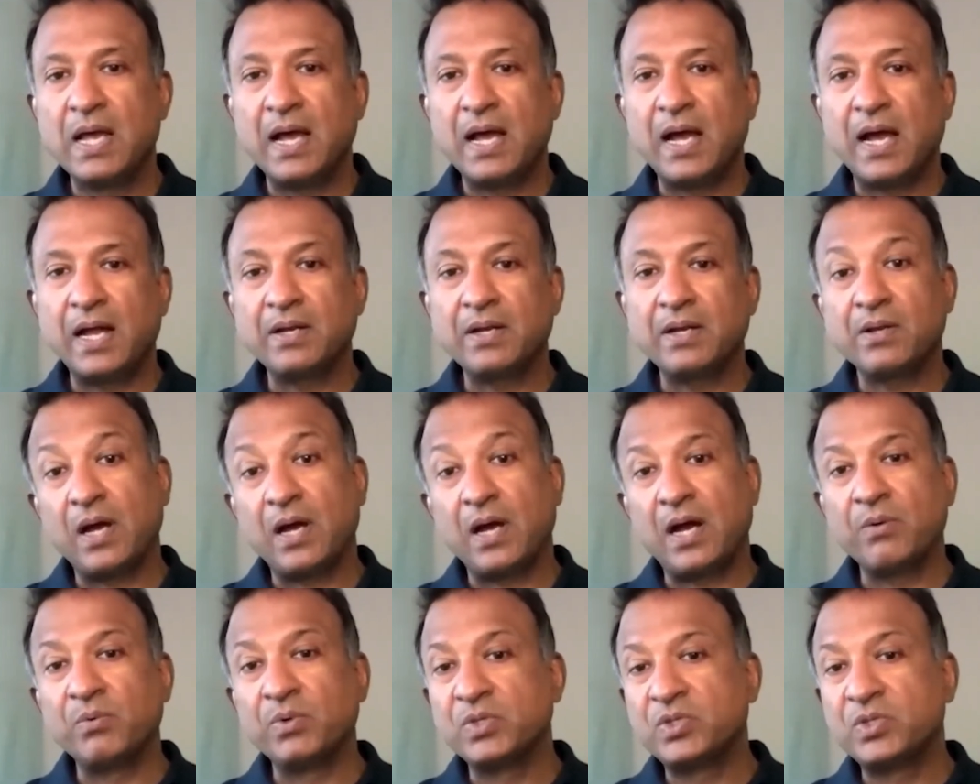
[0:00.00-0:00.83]
And I
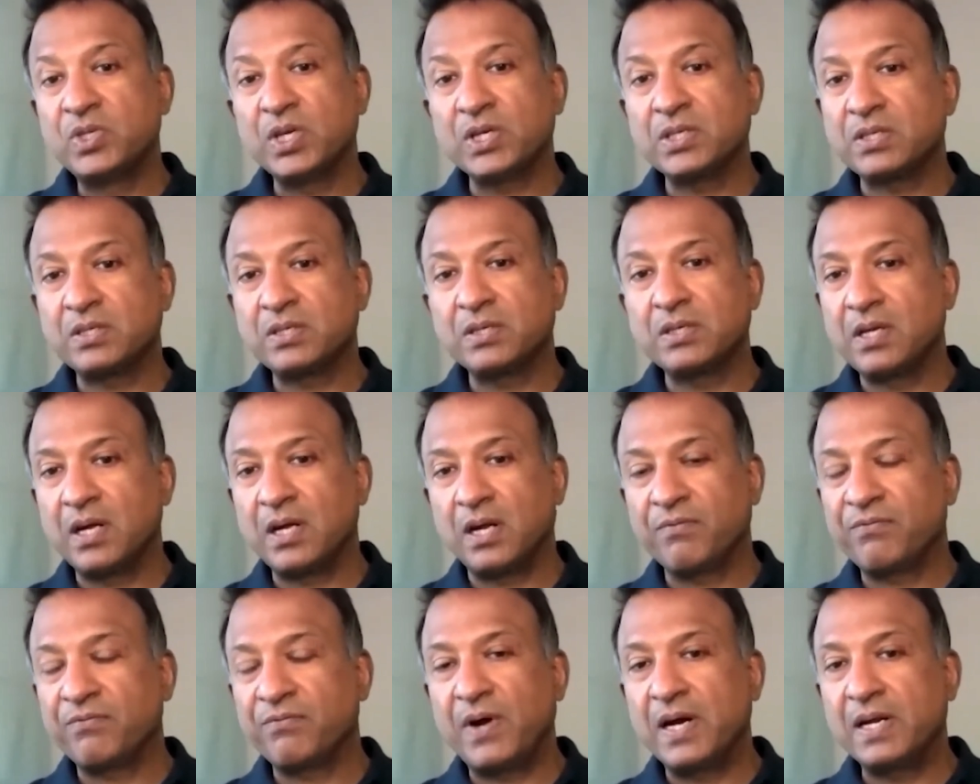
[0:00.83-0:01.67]
will just
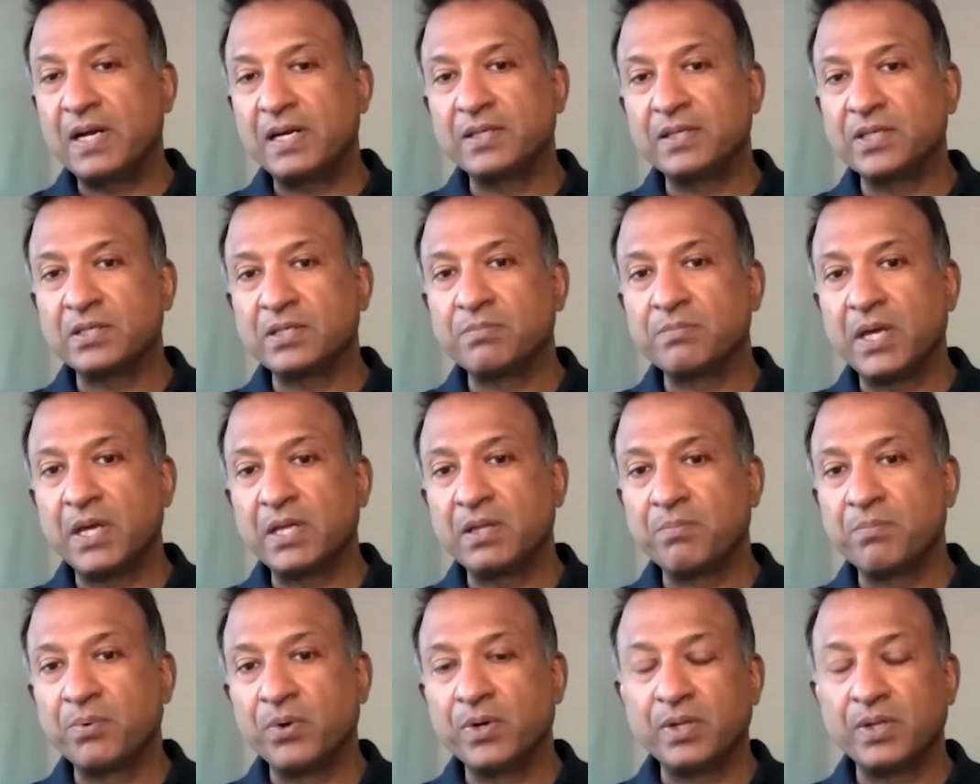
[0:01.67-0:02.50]
finally just make the
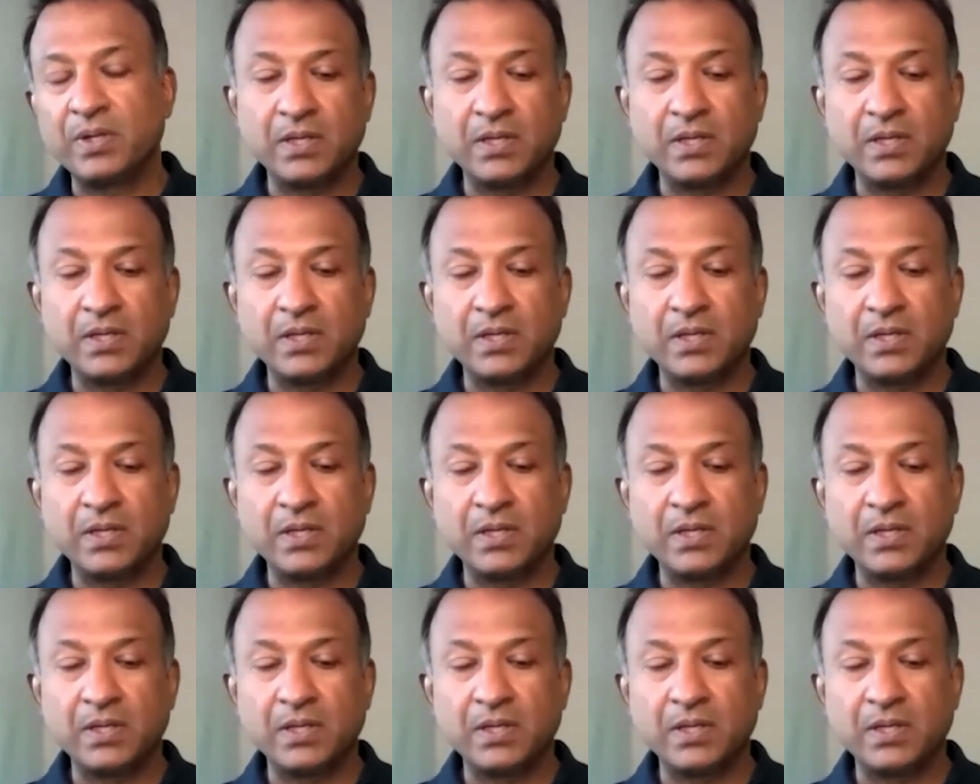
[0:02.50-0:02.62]
point